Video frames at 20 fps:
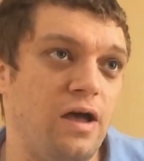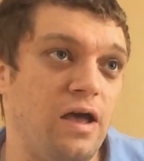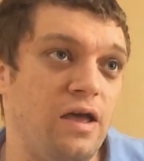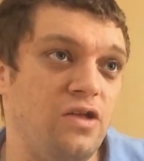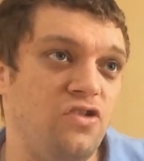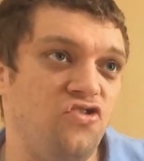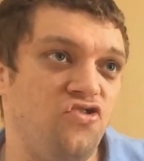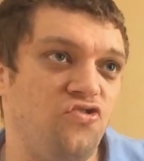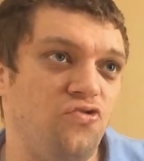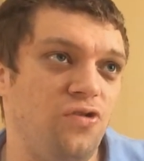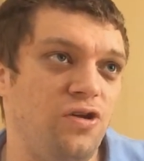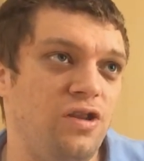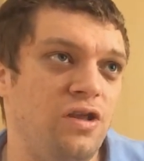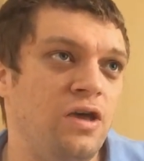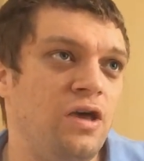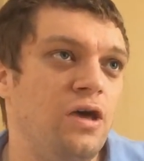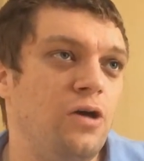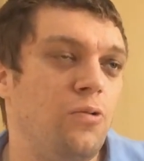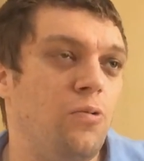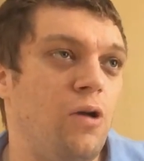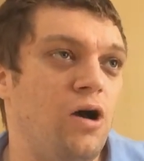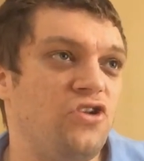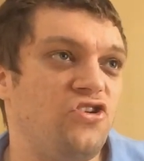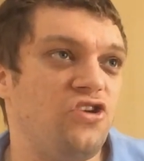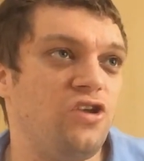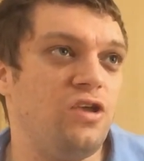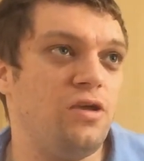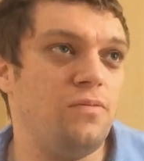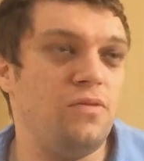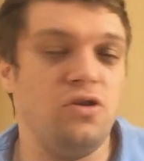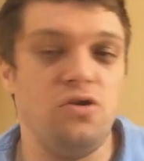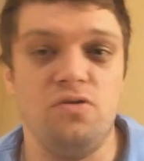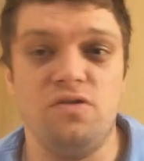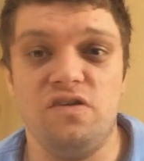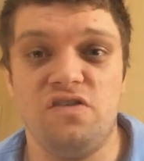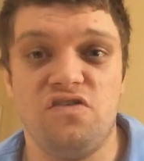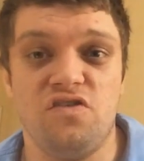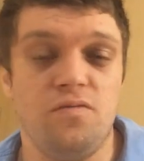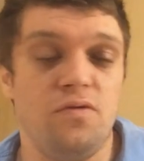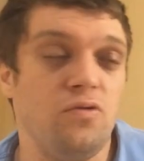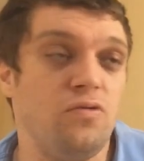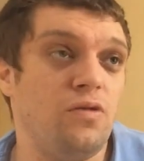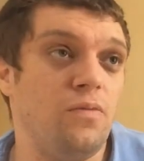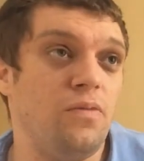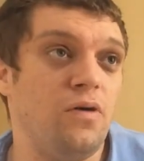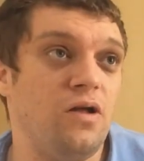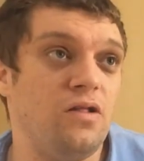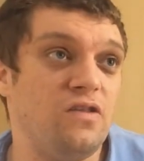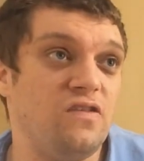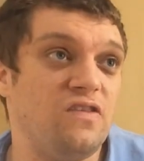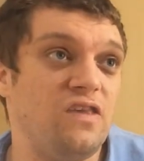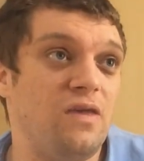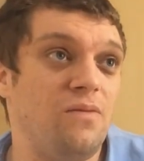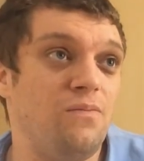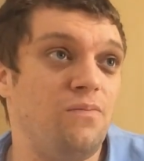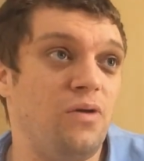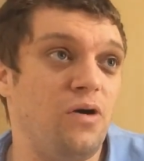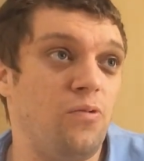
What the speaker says: I enjoyed watching him, you know, distribute the ball in this game.